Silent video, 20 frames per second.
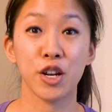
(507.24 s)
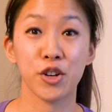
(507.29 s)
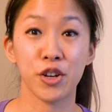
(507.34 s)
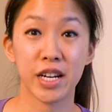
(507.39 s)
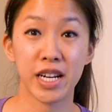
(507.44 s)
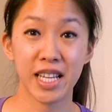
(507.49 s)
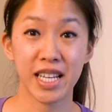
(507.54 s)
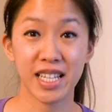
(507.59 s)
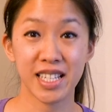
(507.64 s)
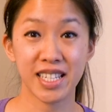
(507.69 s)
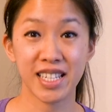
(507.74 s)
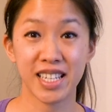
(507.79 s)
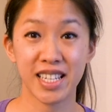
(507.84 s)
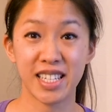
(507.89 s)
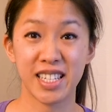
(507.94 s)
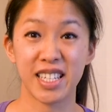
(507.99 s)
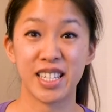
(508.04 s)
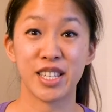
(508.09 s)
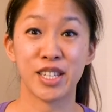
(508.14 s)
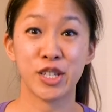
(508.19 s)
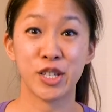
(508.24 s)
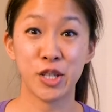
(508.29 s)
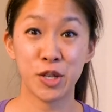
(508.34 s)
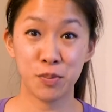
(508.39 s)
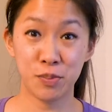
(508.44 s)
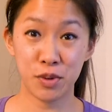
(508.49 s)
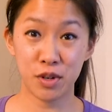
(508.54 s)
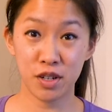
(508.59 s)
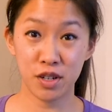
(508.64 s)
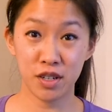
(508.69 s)
ingredients list is
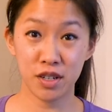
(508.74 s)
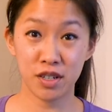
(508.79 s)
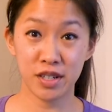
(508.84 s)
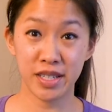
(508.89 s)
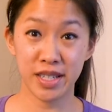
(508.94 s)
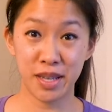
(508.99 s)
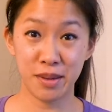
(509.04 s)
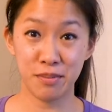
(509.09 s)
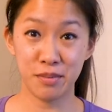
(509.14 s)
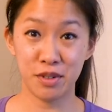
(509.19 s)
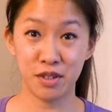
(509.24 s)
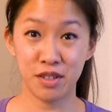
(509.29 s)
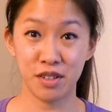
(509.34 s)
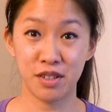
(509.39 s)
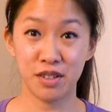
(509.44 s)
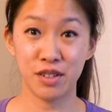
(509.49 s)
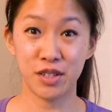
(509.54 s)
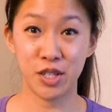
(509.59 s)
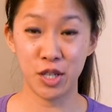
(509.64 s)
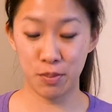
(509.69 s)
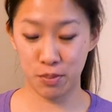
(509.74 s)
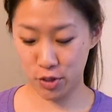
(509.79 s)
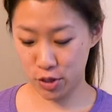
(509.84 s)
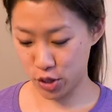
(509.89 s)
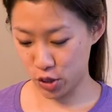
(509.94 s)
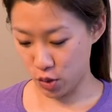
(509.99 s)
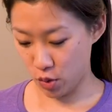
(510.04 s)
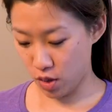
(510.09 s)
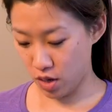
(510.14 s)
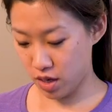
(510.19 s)
super simple, super
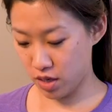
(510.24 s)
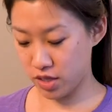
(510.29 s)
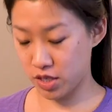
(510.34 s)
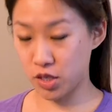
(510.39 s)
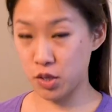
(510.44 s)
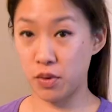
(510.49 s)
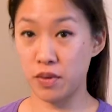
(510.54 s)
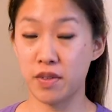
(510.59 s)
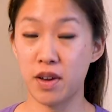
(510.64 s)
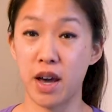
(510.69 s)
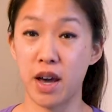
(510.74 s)
short. So we've